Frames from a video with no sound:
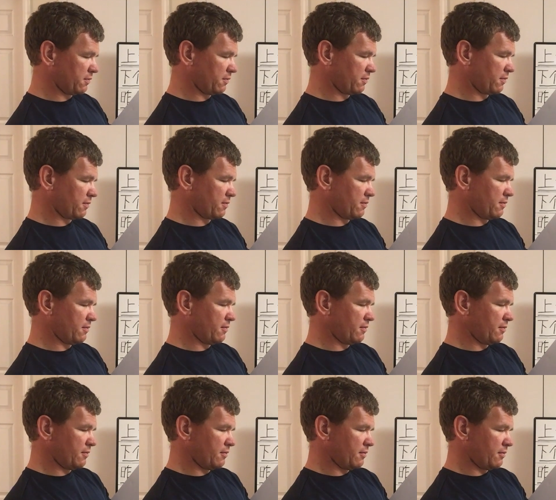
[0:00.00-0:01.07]

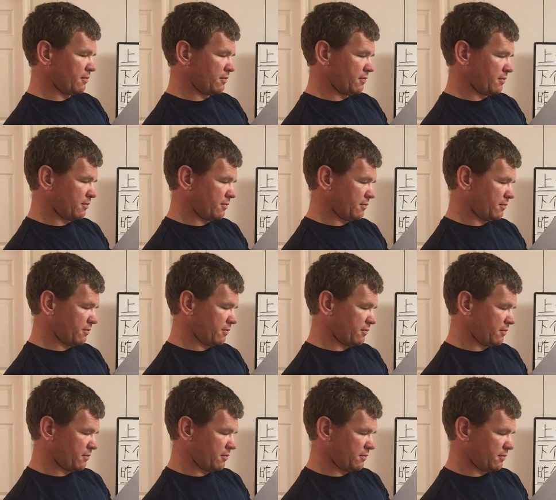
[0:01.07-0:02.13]

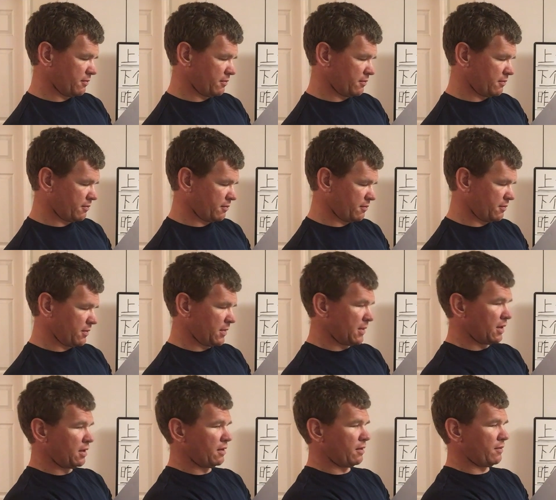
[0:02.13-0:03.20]

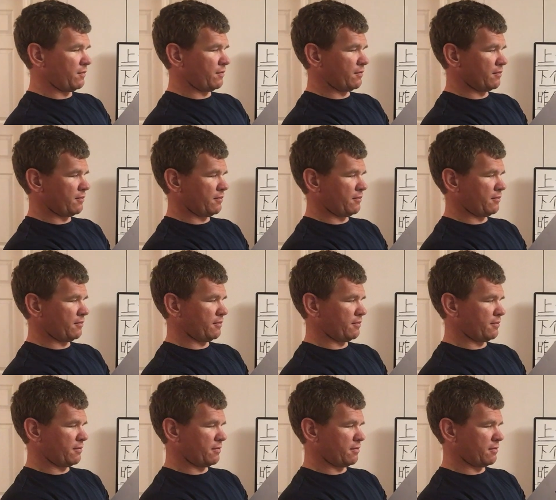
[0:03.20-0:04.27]

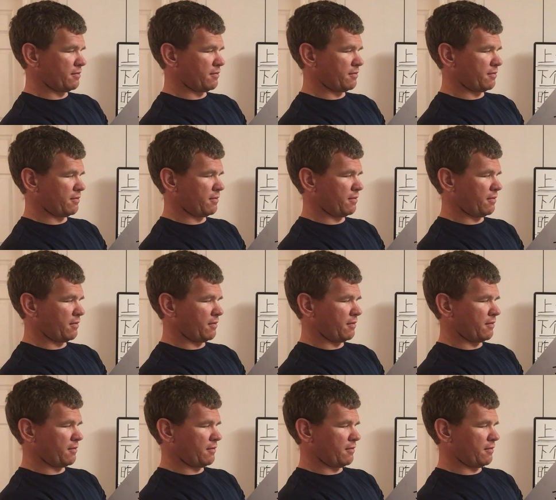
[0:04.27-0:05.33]

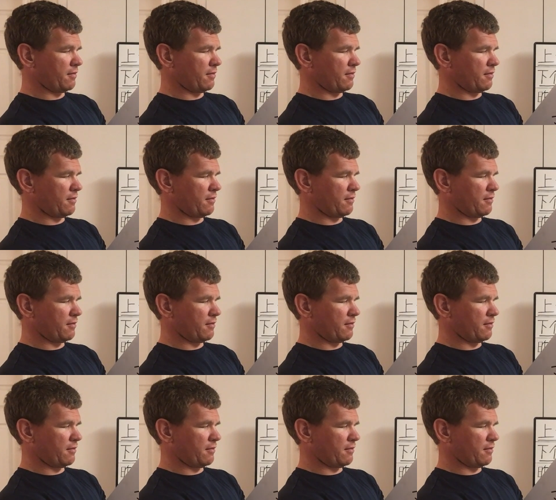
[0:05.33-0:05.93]
Nothing is said.